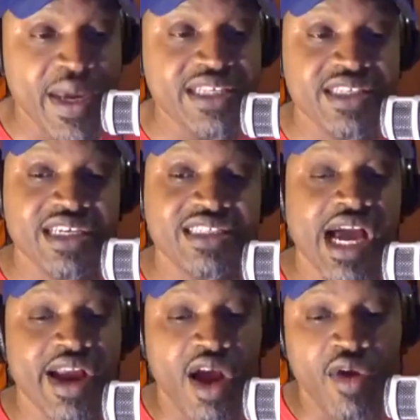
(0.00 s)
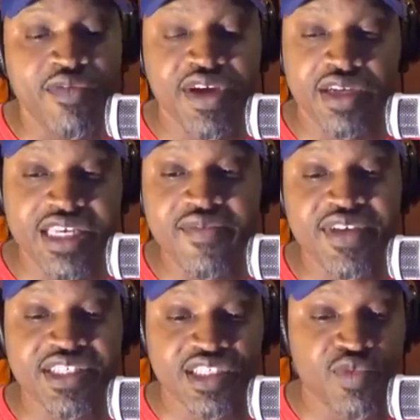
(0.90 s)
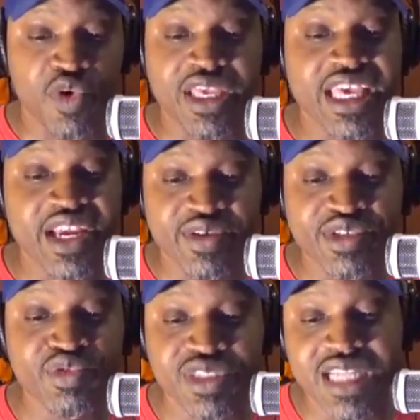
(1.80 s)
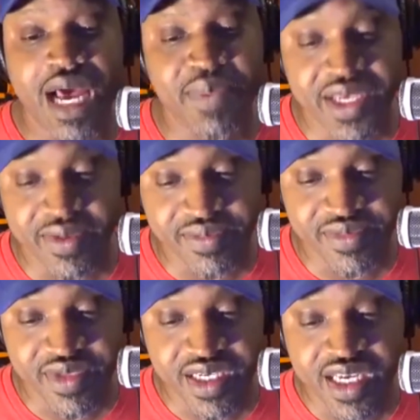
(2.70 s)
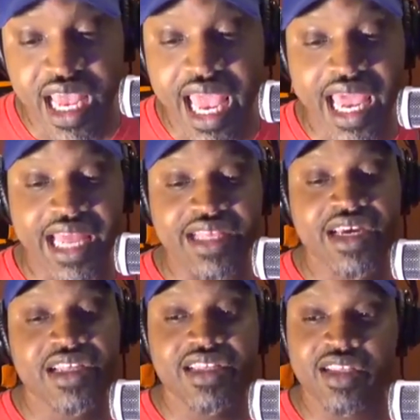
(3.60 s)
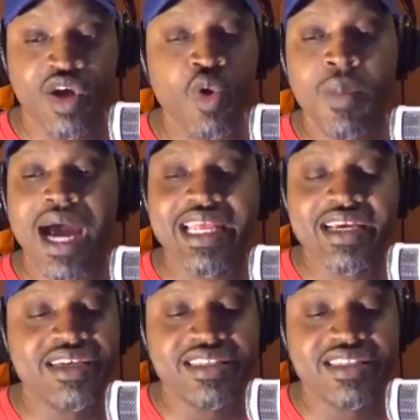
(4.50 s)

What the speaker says: The entire defenses were geared to stop him. And nobody could